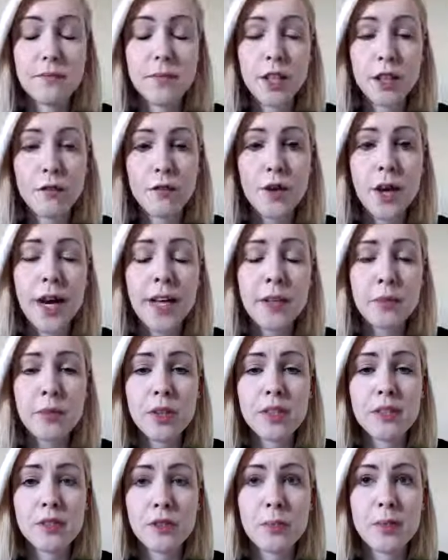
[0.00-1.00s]
for
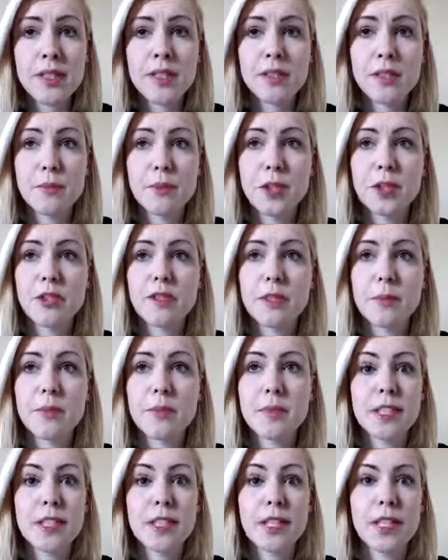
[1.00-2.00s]
animals in your business, because
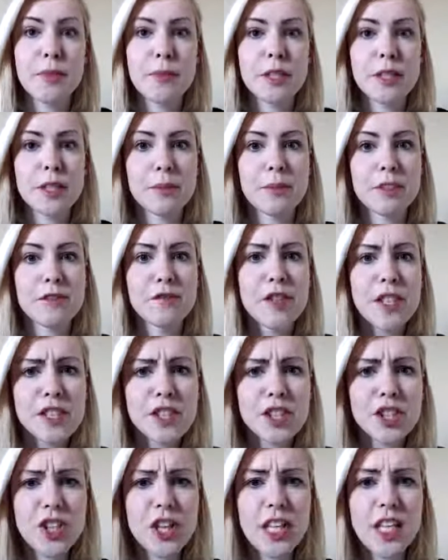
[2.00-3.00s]
sometimes it can be a little bit
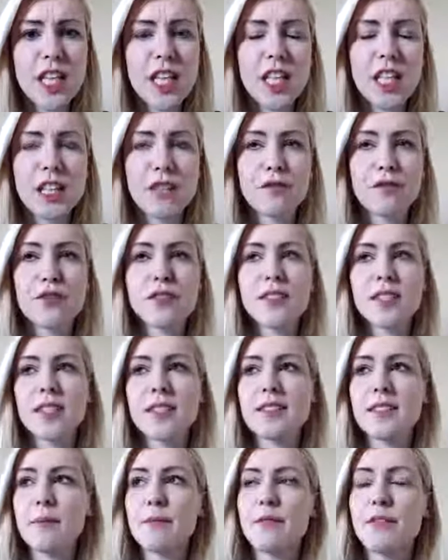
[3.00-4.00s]
frustrating if you
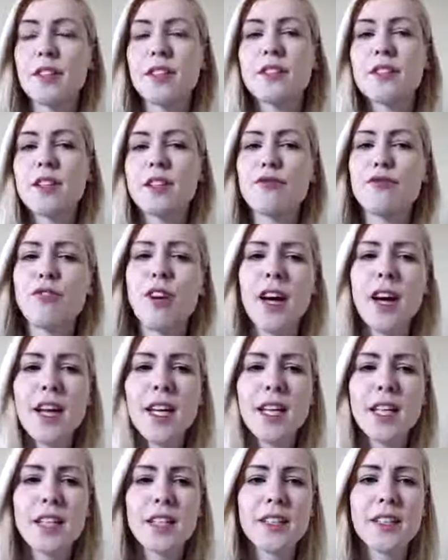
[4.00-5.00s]
see something is not
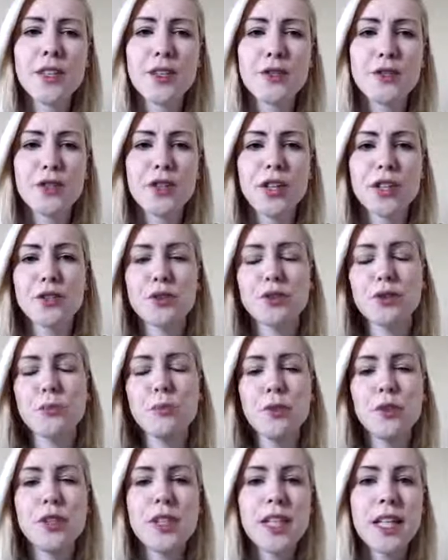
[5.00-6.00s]
right and then you try to
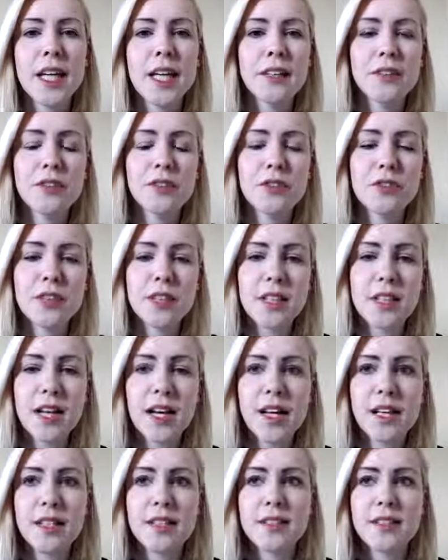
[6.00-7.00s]
communicate it to your
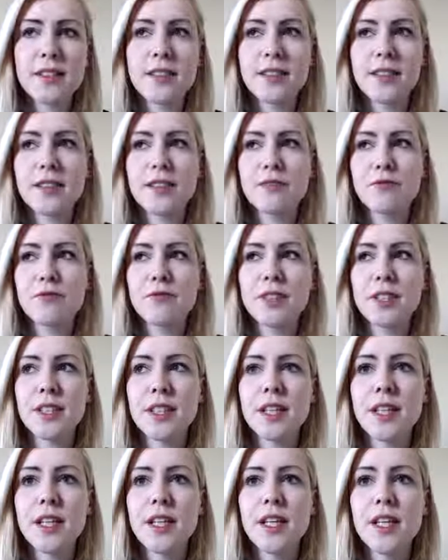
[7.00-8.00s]
clients and it doesn't
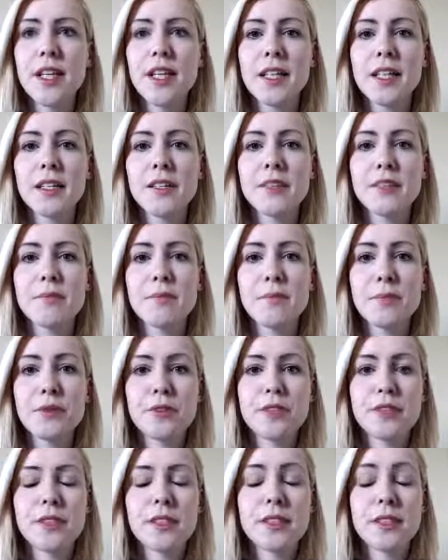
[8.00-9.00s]
really is
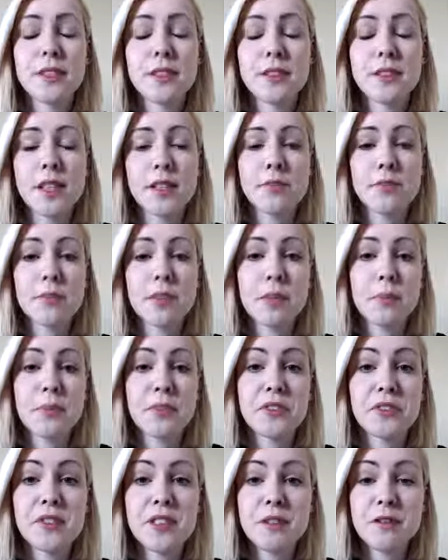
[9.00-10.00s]
not really
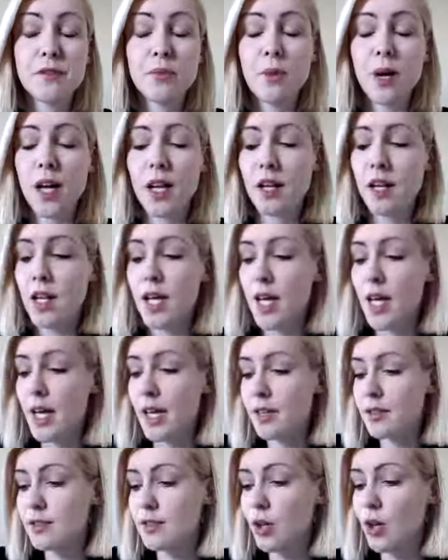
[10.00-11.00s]
perceived well.
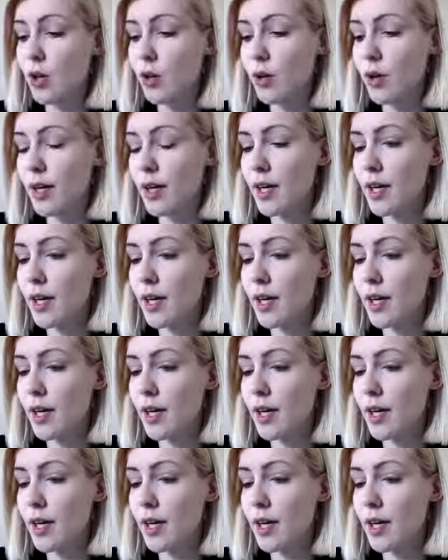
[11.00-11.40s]
So